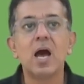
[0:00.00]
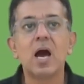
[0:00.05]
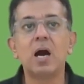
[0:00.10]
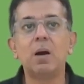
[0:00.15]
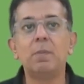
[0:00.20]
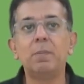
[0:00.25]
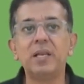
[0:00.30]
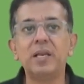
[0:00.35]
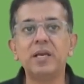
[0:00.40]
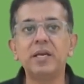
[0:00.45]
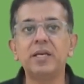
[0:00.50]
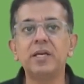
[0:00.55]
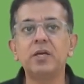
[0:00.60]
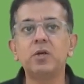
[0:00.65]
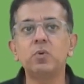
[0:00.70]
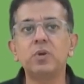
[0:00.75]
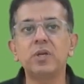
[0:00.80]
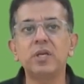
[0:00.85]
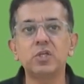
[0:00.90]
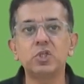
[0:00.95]
Ability
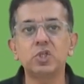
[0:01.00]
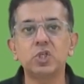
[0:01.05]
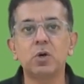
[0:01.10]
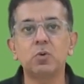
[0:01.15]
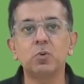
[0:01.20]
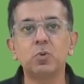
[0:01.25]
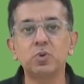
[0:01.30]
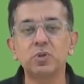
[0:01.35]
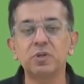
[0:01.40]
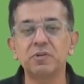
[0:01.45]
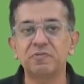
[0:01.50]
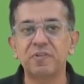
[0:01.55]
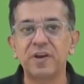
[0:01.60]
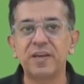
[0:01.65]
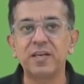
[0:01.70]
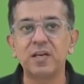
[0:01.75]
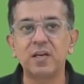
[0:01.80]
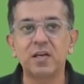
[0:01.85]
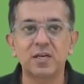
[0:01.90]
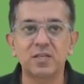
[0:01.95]
to reach out to the
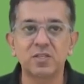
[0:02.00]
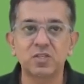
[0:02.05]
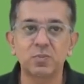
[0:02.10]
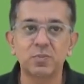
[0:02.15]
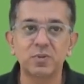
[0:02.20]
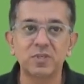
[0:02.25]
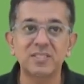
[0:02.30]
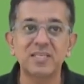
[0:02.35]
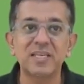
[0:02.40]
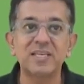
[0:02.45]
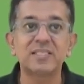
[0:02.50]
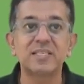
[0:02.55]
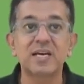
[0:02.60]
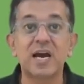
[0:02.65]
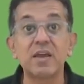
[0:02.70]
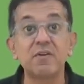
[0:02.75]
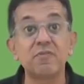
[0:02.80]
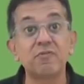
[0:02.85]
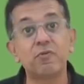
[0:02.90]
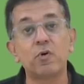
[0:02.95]
final customers is
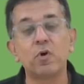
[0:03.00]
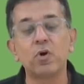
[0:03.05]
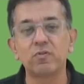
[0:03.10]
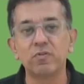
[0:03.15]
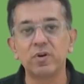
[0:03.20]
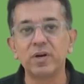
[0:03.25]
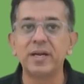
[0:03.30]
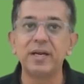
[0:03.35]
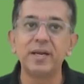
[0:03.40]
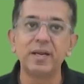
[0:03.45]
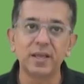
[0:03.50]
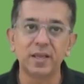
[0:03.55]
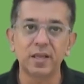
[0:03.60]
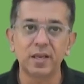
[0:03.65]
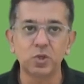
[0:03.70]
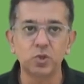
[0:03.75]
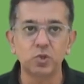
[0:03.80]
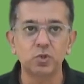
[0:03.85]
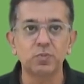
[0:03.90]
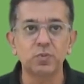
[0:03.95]
high. Forward
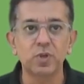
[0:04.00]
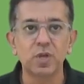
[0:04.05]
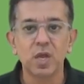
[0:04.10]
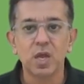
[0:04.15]
integration.